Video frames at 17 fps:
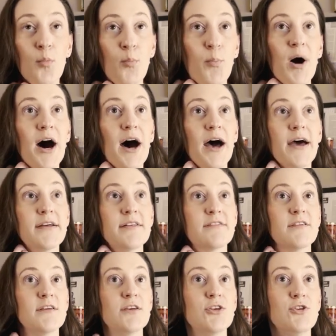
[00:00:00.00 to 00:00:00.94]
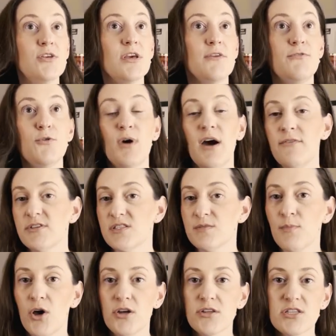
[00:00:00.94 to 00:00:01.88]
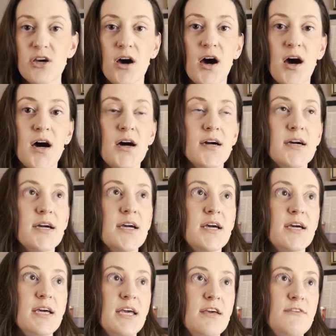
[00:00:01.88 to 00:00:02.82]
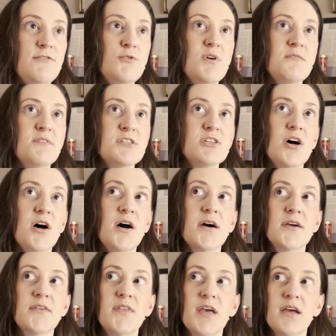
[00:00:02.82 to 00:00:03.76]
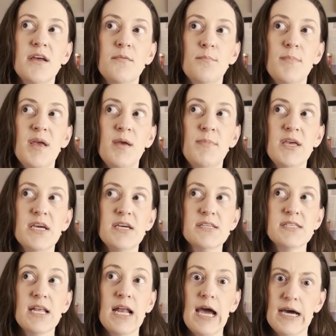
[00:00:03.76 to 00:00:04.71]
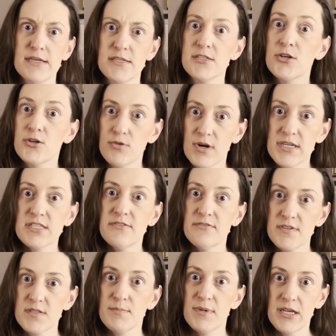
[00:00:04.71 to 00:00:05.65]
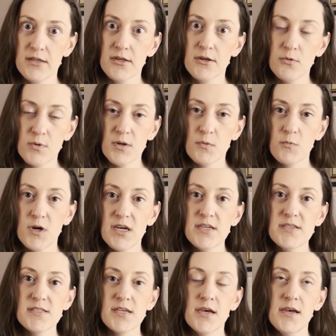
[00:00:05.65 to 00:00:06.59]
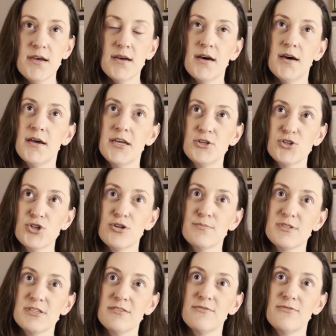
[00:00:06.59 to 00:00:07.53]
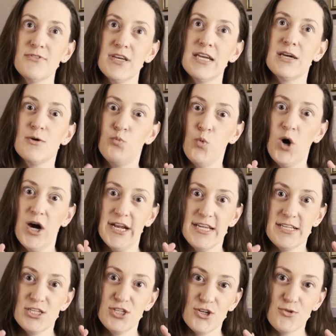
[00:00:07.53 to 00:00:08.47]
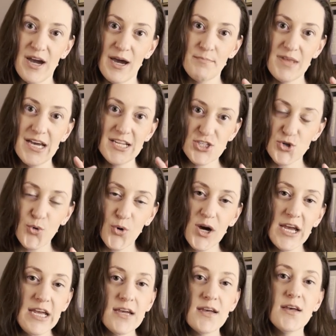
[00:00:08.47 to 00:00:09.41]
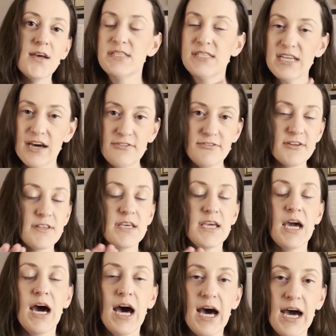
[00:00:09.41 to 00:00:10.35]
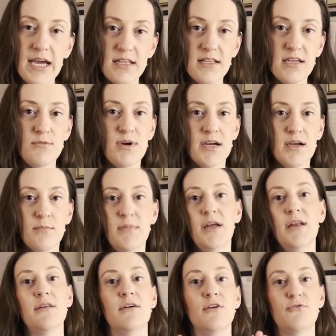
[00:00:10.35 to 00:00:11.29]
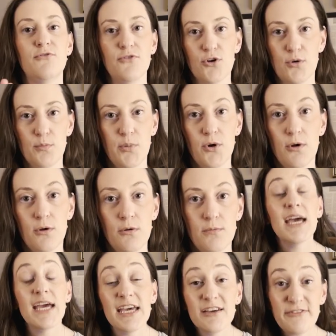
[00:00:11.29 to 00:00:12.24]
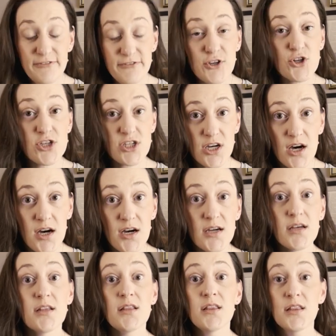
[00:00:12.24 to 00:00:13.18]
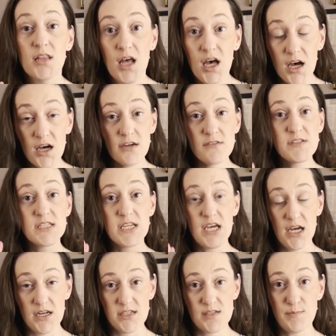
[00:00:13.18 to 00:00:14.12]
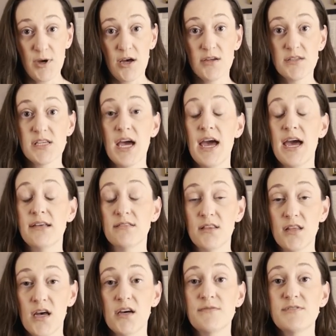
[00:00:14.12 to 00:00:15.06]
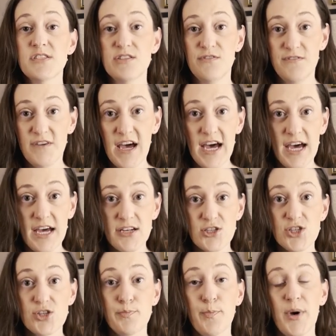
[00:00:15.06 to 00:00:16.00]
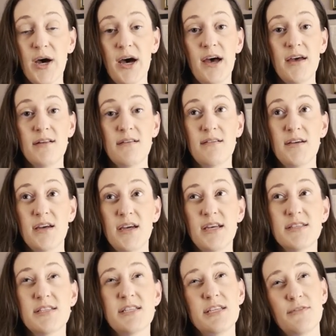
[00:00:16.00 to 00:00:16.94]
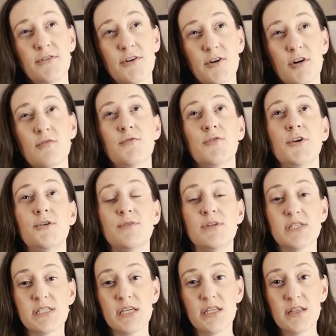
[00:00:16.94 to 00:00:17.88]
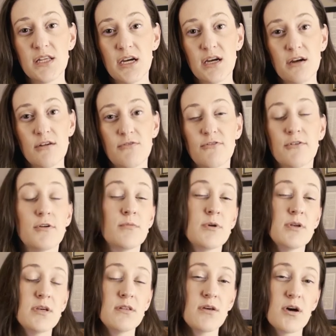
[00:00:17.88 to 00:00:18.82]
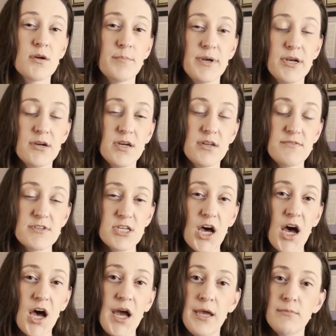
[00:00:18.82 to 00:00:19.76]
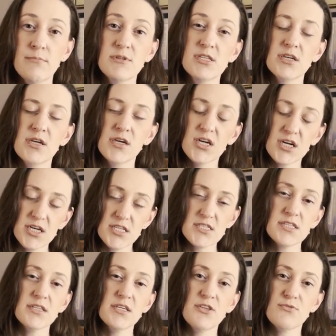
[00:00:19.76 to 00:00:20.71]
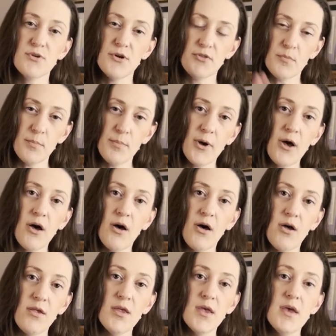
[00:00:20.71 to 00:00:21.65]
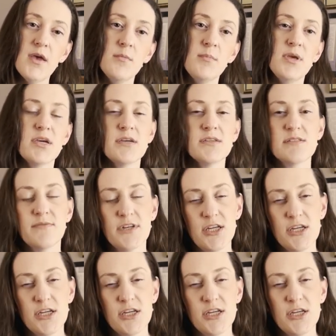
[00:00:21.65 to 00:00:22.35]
But if you have a small dog, if you have a dog that maybe isn't as aggressive as my little one was in terms of like wanting to grab that toy, definitely highly recommend a flirt pole. If your dog loves tennis balls and loves to fetch, but it's difficult for you to sit there for a really long period of time to constantly throw the ball because of an